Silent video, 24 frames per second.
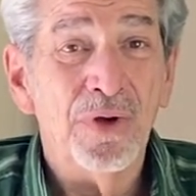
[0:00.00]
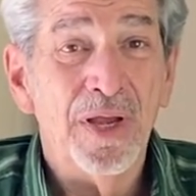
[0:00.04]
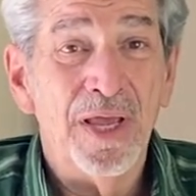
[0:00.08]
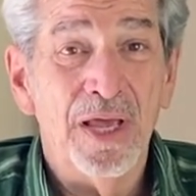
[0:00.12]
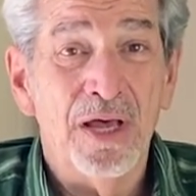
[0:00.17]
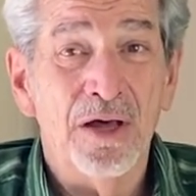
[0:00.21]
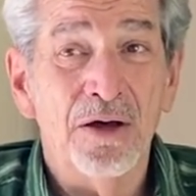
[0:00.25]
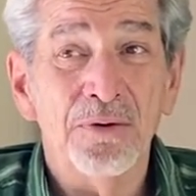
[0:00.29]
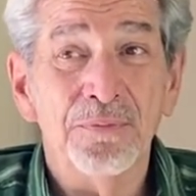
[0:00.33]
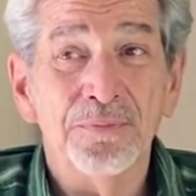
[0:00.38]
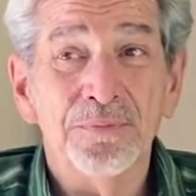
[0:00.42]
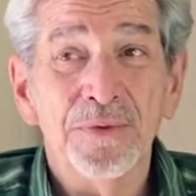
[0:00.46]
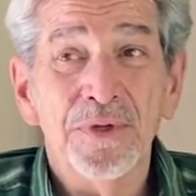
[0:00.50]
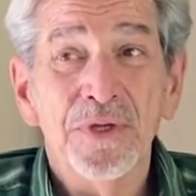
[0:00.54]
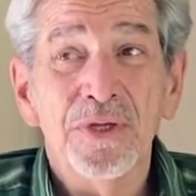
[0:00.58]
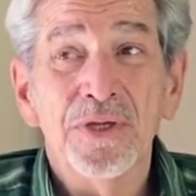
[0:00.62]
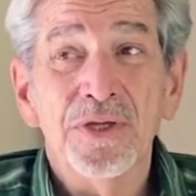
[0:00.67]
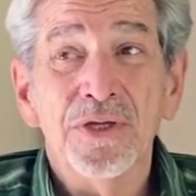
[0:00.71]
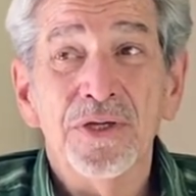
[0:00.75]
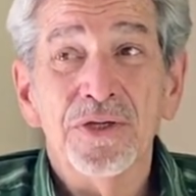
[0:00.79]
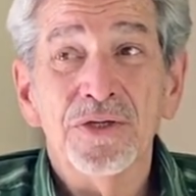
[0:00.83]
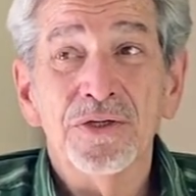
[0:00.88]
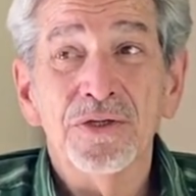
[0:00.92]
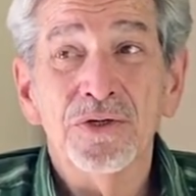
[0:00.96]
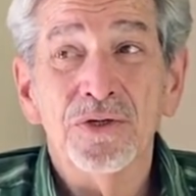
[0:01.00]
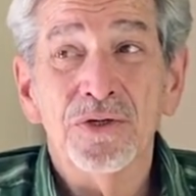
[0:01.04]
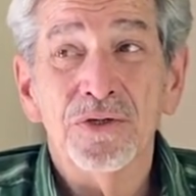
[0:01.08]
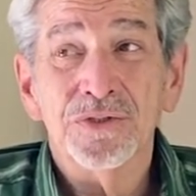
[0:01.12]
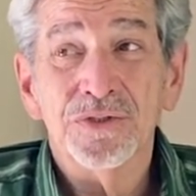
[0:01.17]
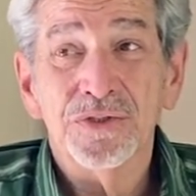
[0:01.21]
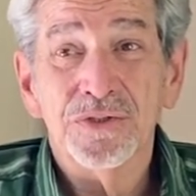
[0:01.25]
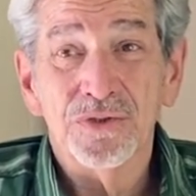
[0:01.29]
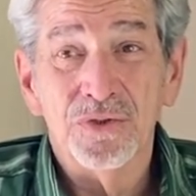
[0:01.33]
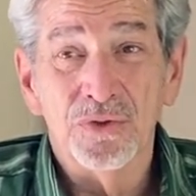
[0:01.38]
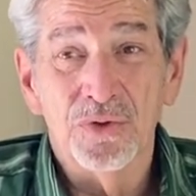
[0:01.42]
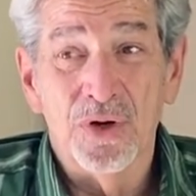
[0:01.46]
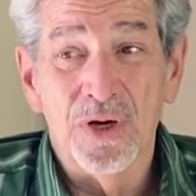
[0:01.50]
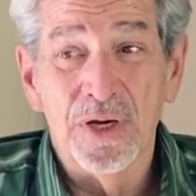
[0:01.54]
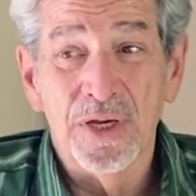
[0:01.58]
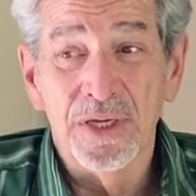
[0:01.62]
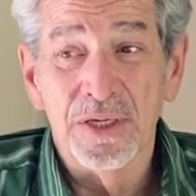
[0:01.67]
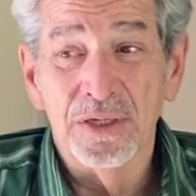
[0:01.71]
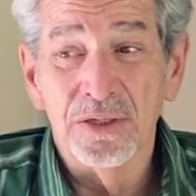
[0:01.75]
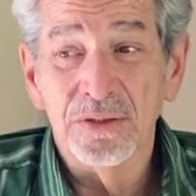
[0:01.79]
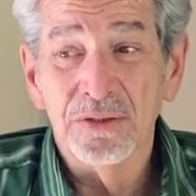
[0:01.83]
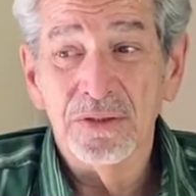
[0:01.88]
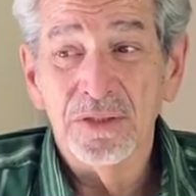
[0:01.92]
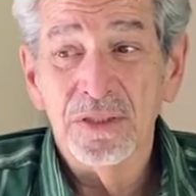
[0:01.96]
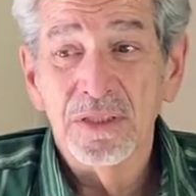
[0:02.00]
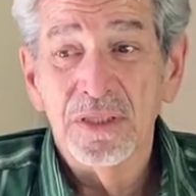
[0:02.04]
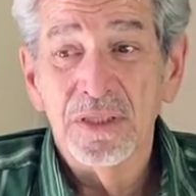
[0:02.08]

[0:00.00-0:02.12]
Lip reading: help your soil